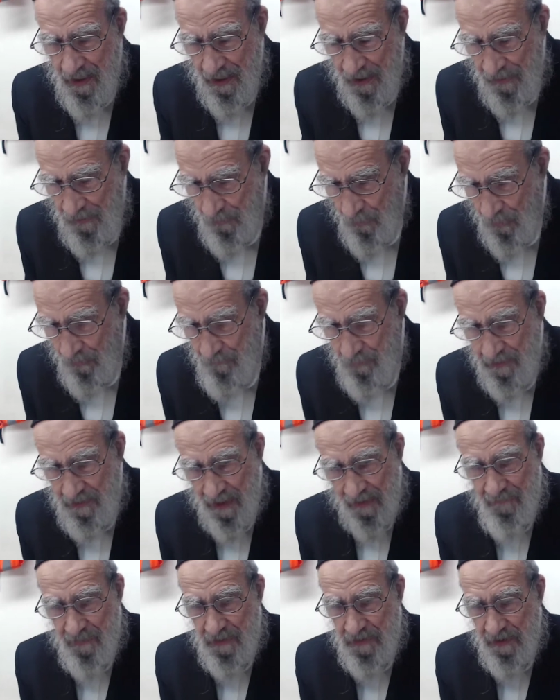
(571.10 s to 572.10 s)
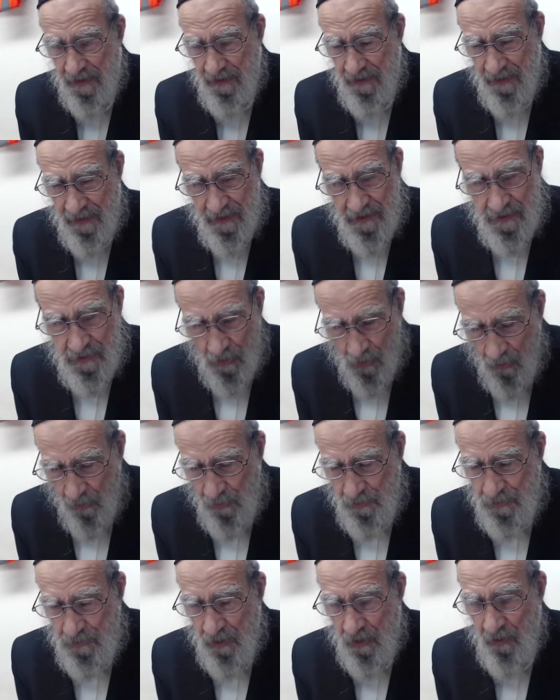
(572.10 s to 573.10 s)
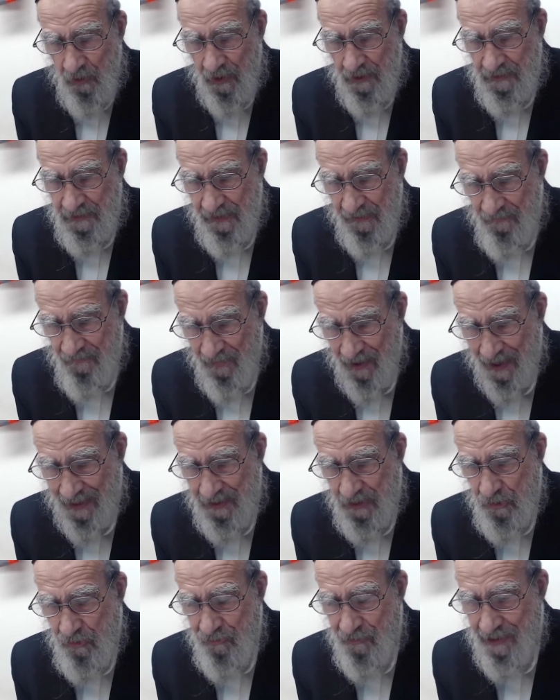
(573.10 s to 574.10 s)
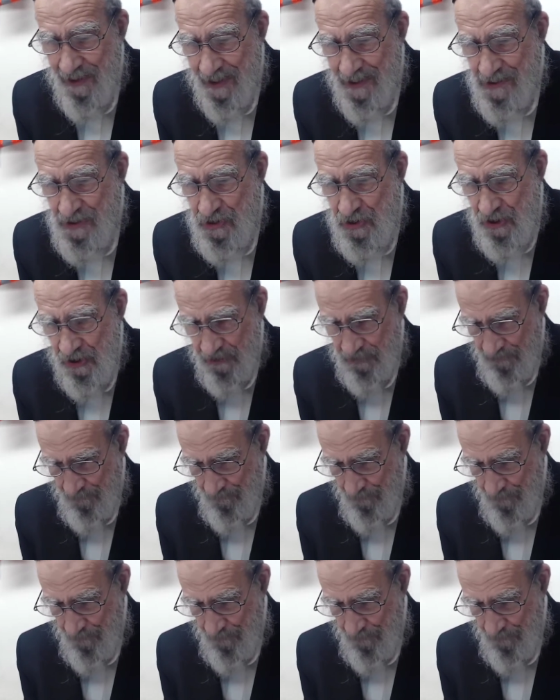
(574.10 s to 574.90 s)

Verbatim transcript: along with everything, is also a divine creation.